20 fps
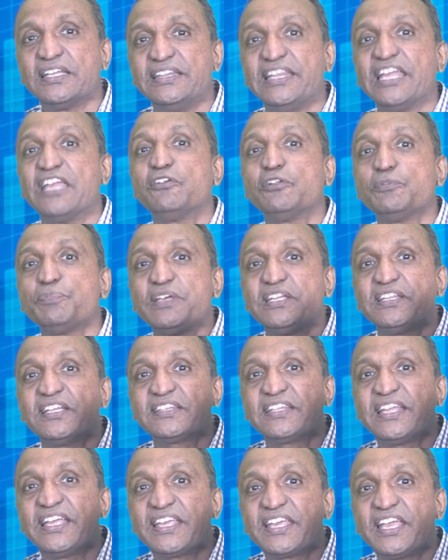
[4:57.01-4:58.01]
They will be the
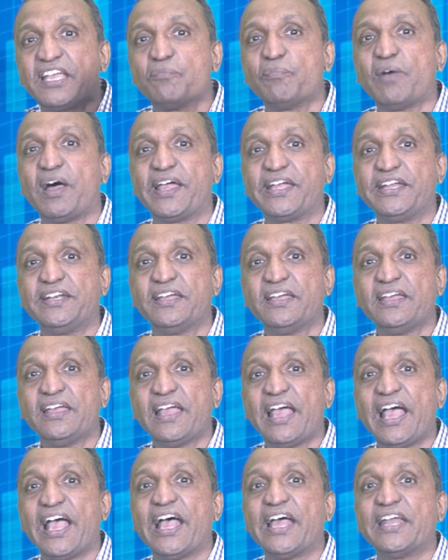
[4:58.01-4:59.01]
thinking mind,
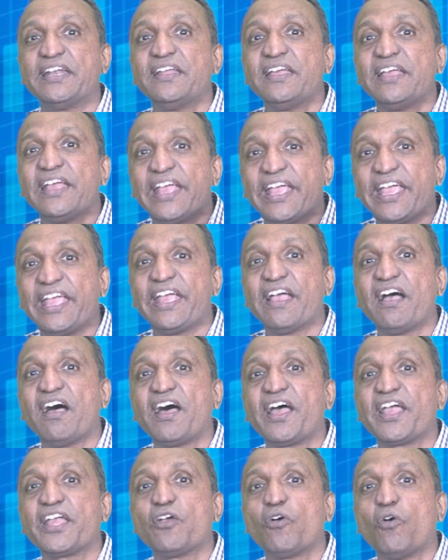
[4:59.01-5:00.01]
and
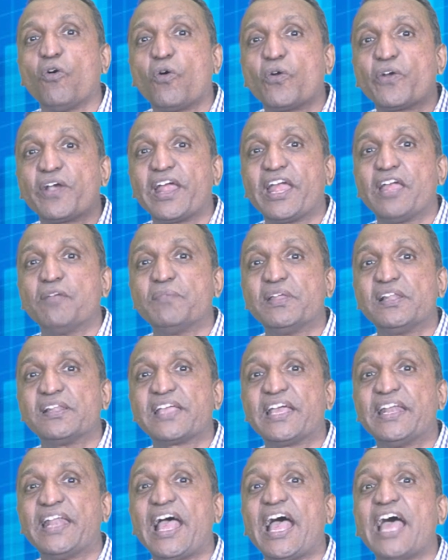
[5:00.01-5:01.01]
AI or ML
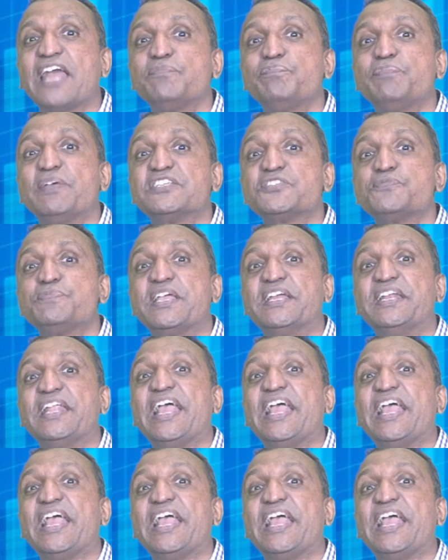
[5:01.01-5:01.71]
can at best be an